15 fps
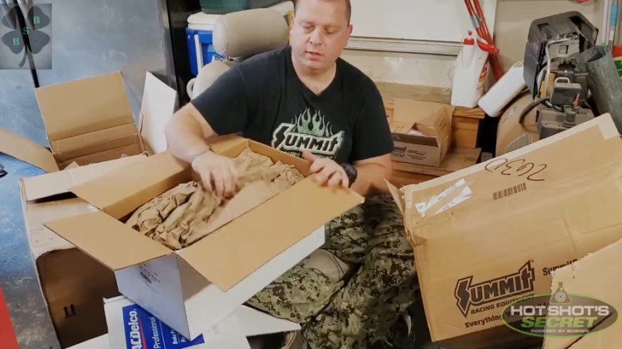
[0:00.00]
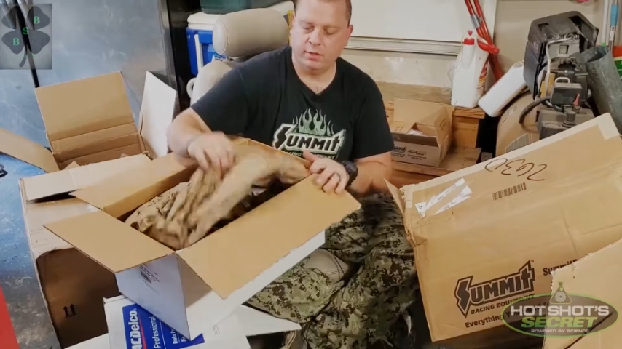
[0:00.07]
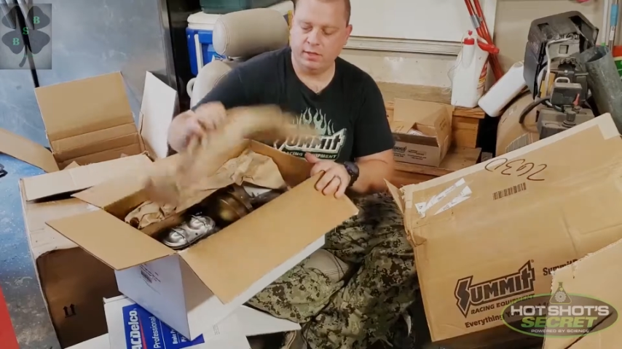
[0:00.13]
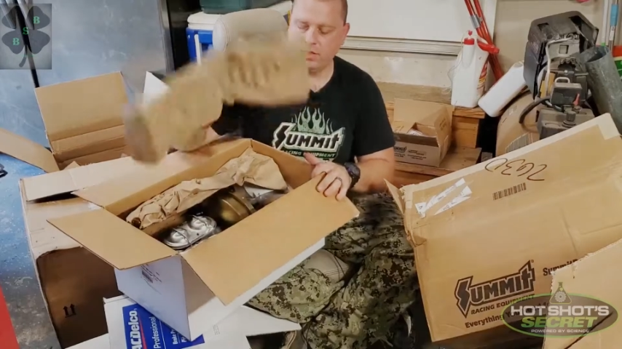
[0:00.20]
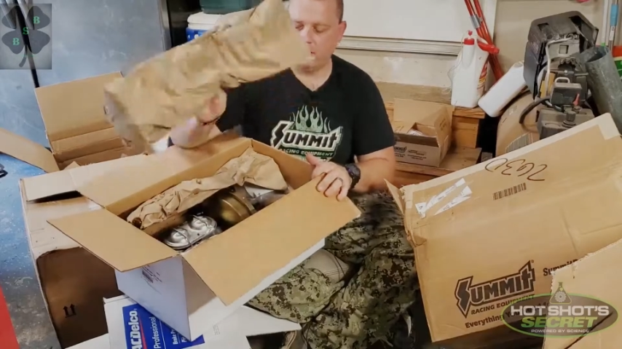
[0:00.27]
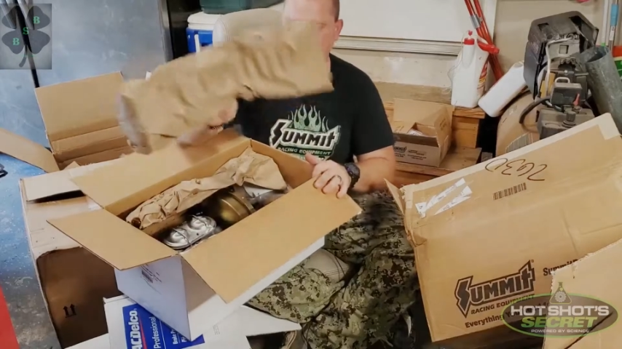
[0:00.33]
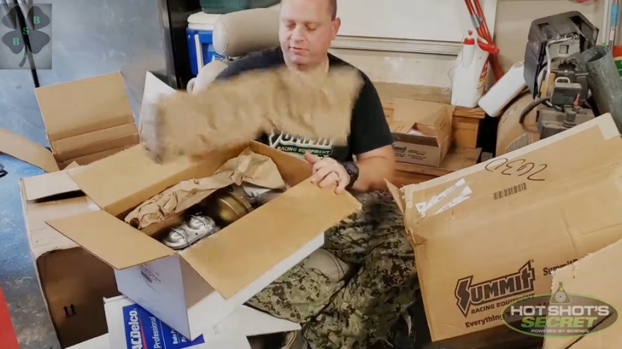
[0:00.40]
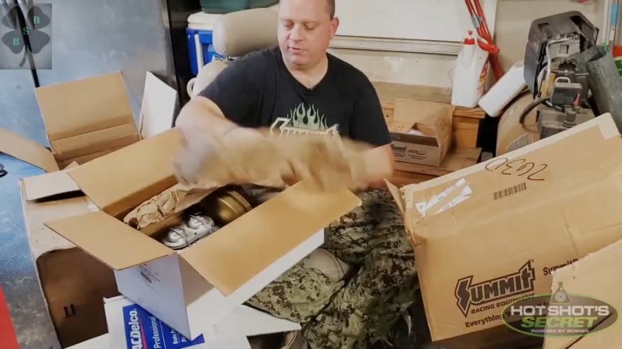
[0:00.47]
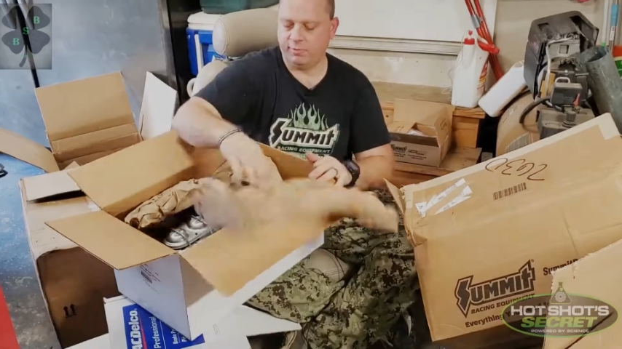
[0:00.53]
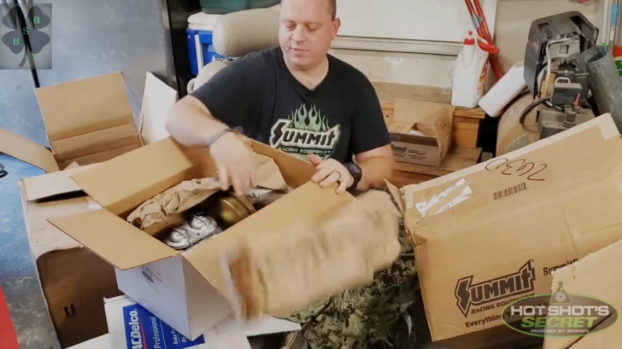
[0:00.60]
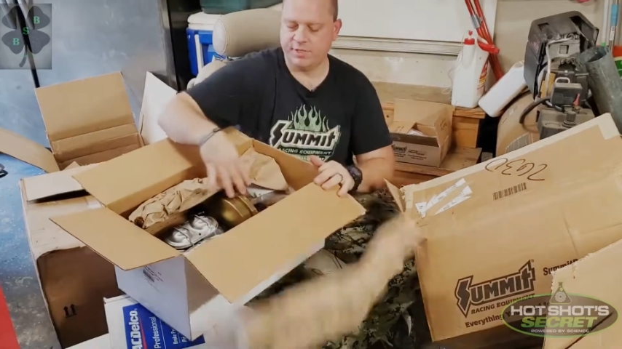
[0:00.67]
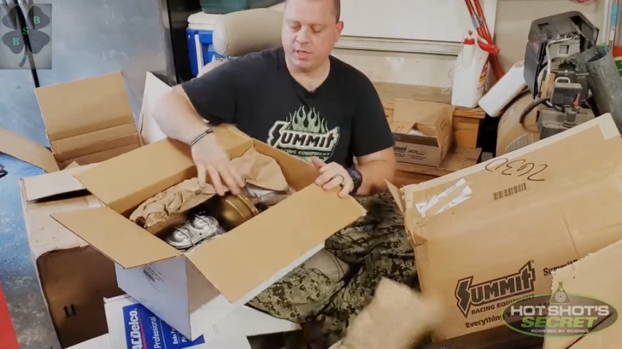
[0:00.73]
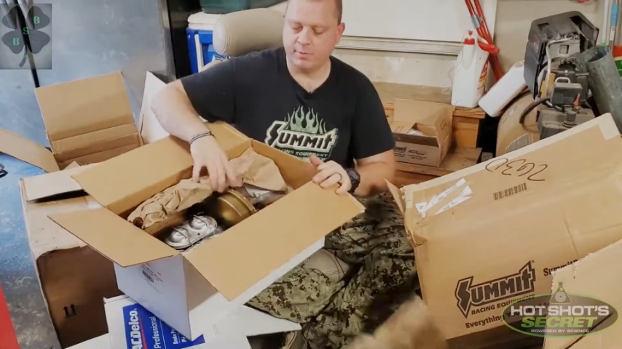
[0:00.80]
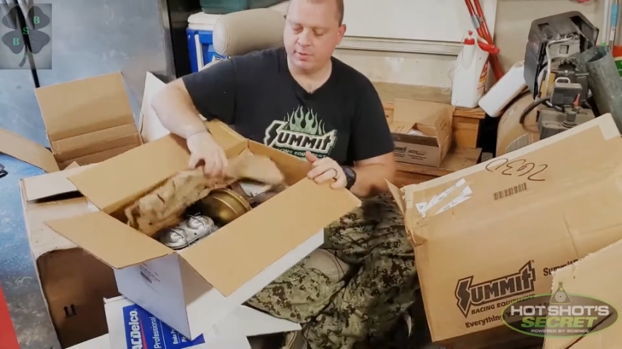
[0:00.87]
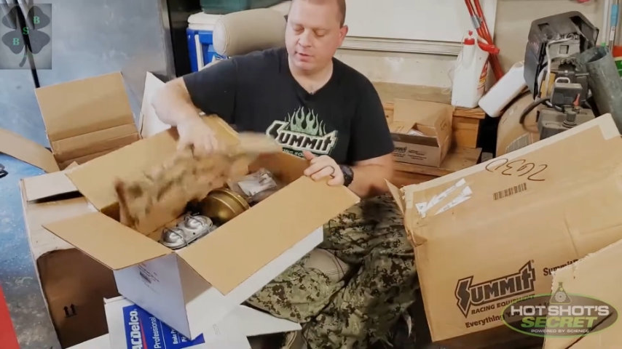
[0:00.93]
the kit from
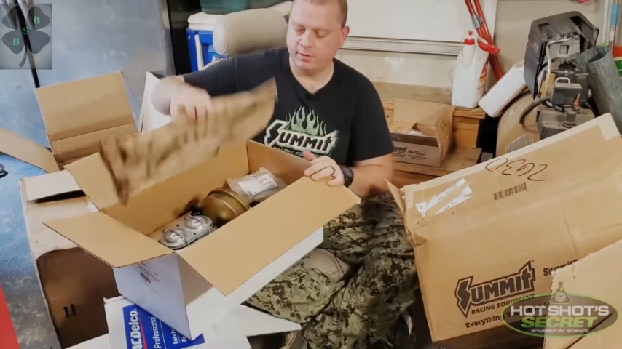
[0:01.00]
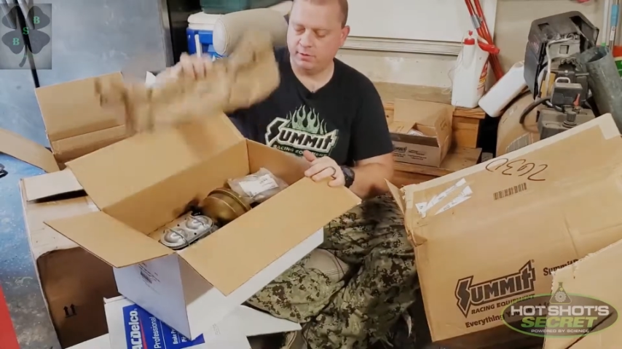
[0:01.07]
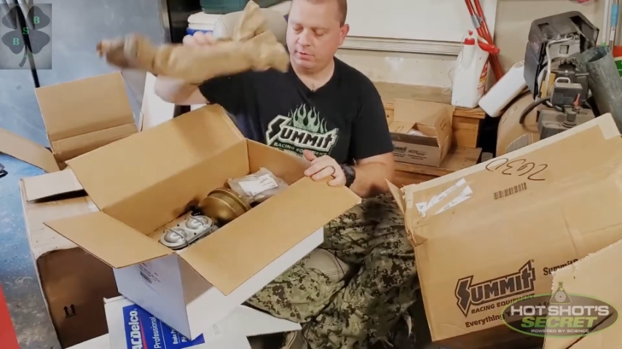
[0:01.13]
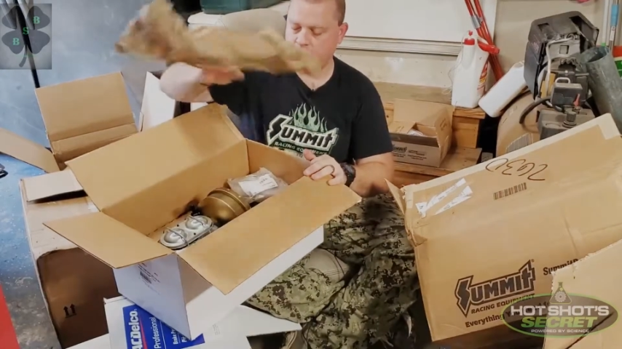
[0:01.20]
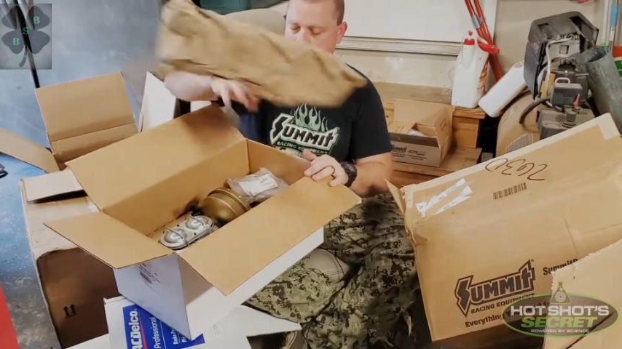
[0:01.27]
Summit